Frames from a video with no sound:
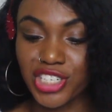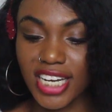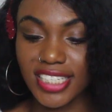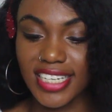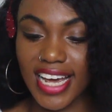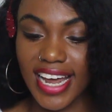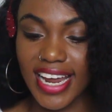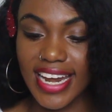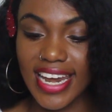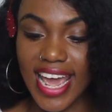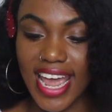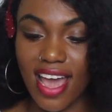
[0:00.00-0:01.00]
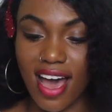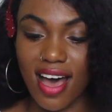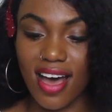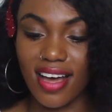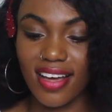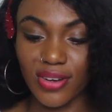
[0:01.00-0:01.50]

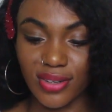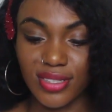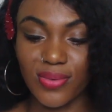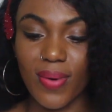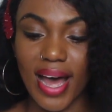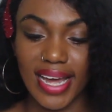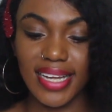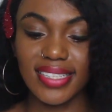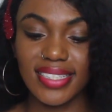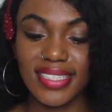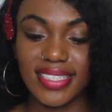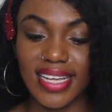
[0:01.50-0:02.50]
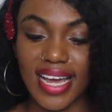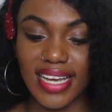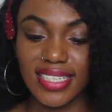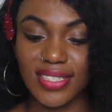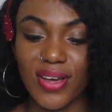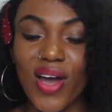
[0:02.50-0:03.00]
Shadainea.white
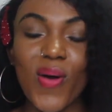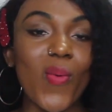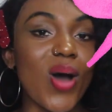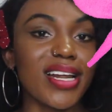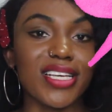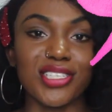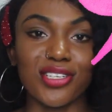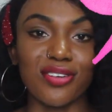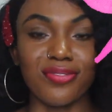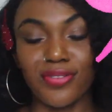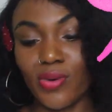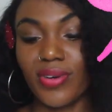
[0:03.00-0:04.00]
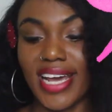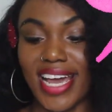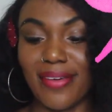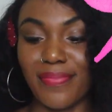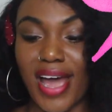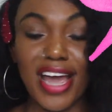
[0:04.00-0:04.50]
says, what is your full
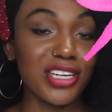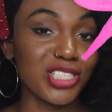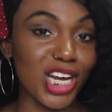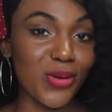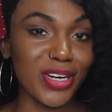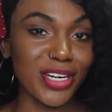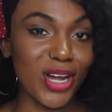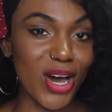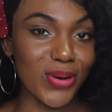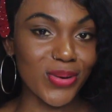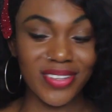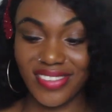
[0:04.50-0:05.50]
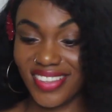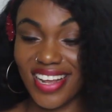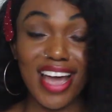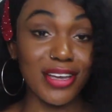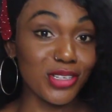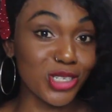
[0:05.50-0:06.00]
name? Are you sure you want to know?
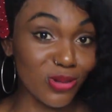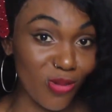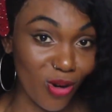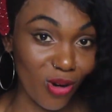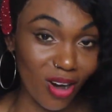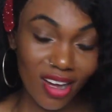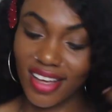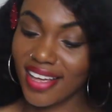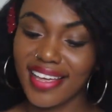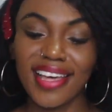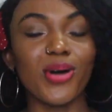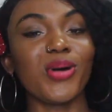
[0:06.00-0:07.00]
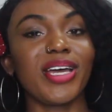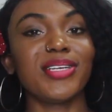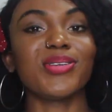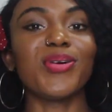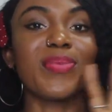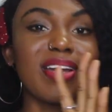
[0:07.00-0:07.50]
Are you sure? Okay,
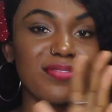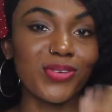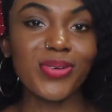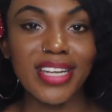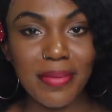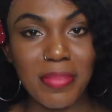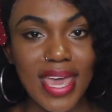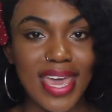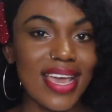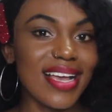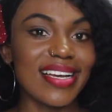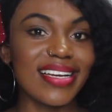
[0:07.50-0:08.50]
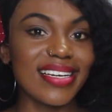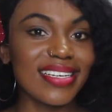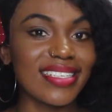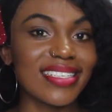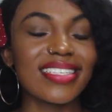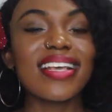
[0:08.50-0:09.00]
so my full name
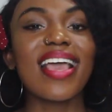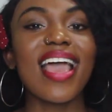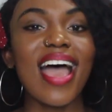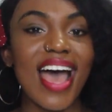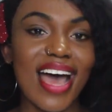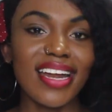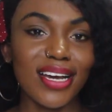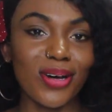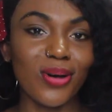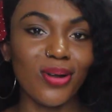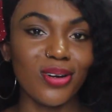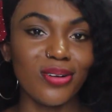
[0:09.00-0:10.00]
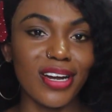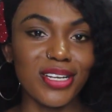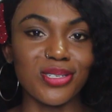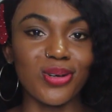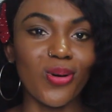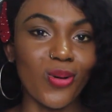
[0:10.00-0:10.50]
is Adeko
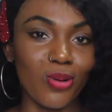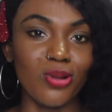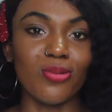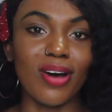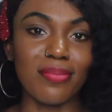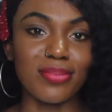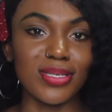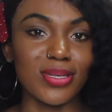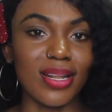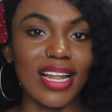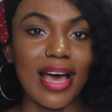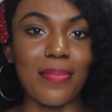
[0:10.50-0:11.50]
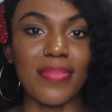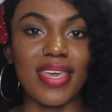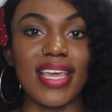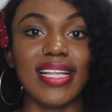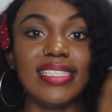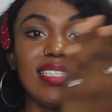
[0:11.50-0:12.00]
Lorejo Olua Busola
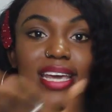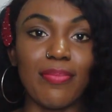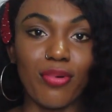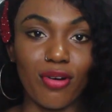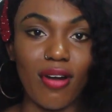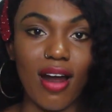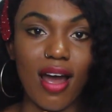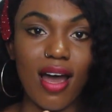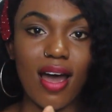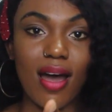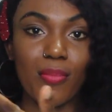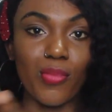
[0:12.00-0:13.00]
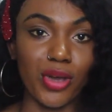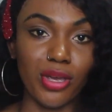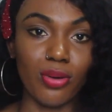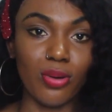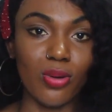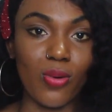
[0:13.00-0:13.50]
Deborah
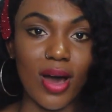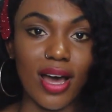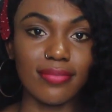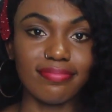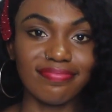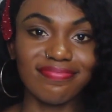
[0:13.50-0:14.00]
Moyolua.